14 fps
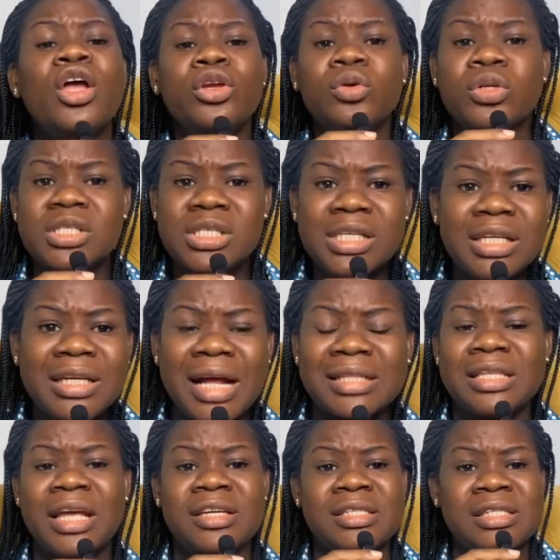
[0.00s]
you see that
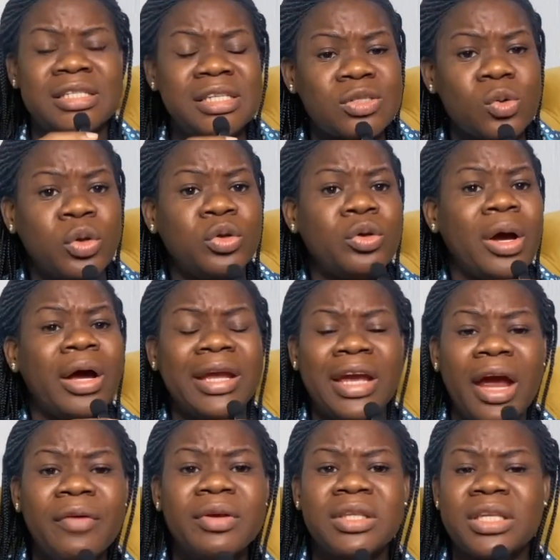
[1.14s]
there's this, or you are
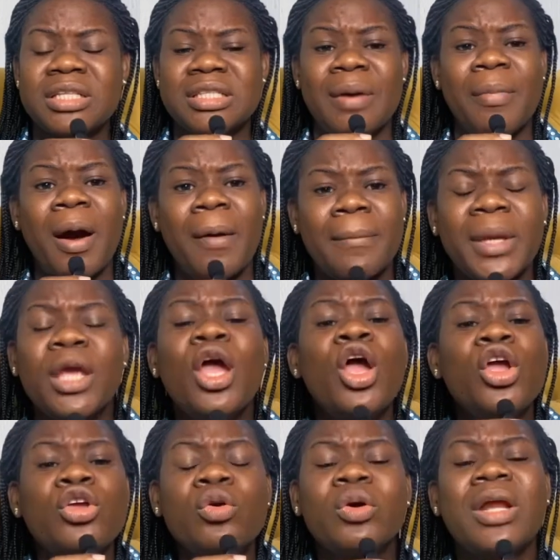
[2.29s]
hearing things about me.
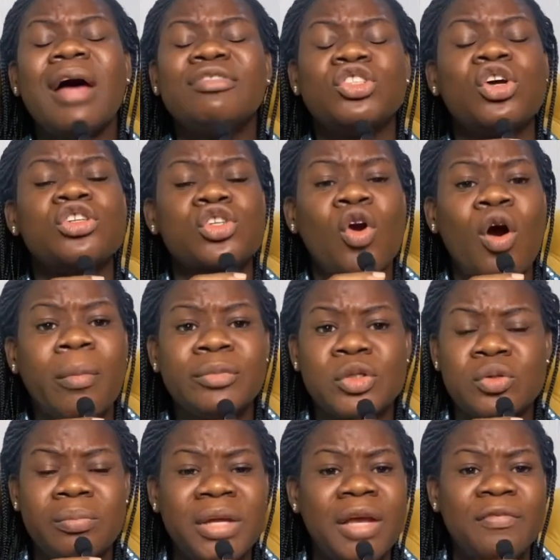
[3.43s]
You could have just come
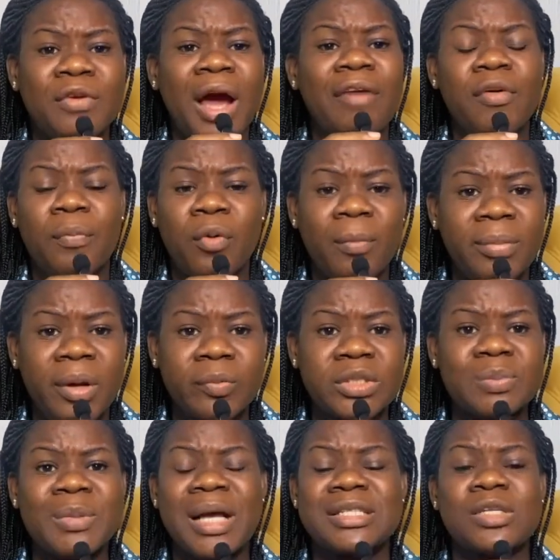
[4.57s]
to me if you have a problem
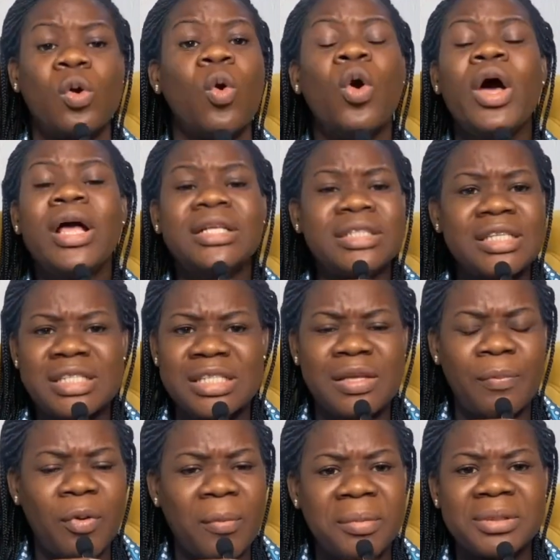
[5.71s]
with me and say, oh, this is the
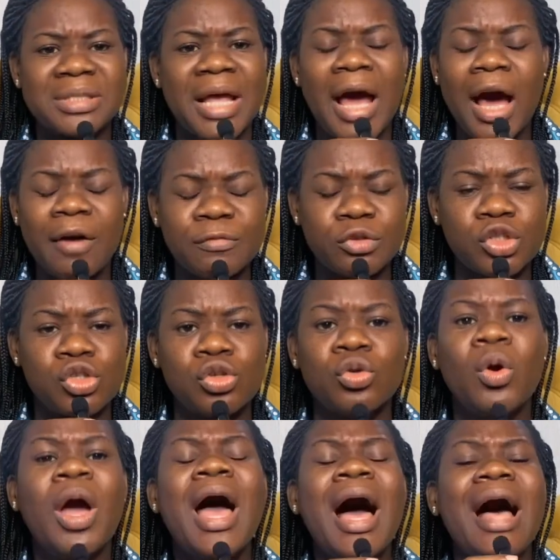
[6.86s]
problem that I have with you.
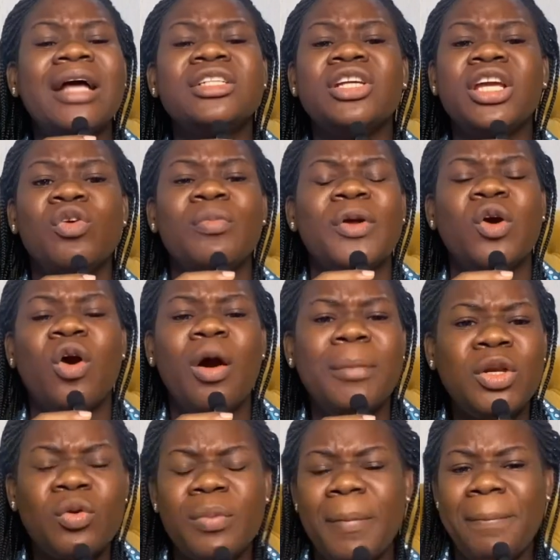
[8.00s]
And he'll be coming,
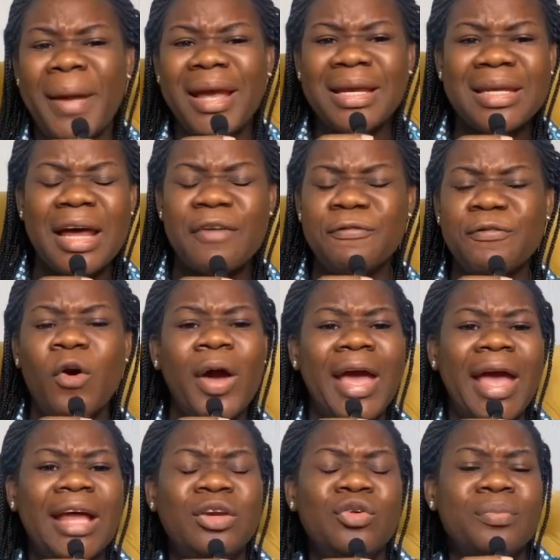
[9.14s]
he'll be pecking her
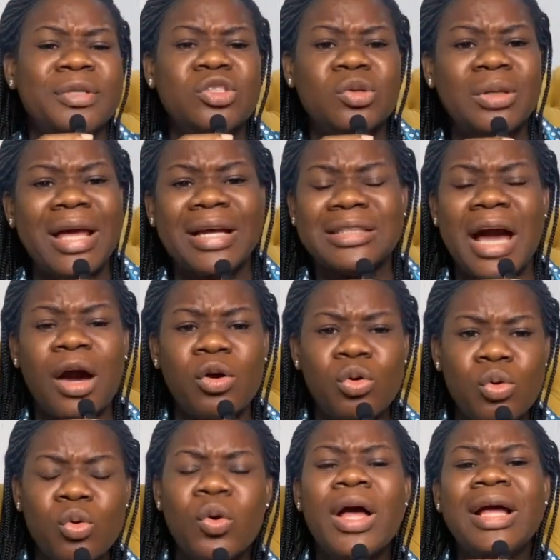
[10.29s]
forehead, he'll be doing like they are
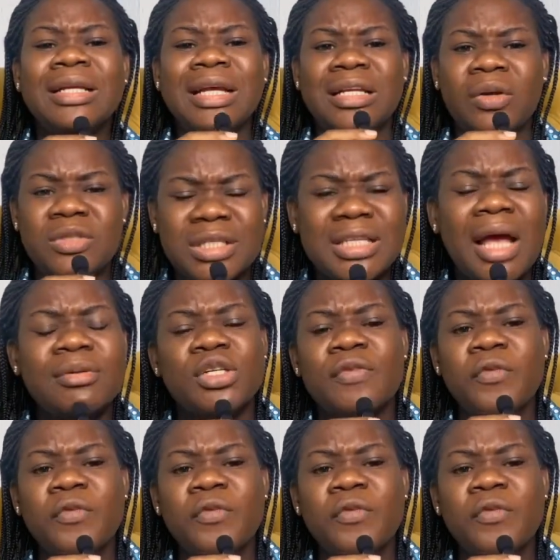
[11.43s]
cool. That there was a time she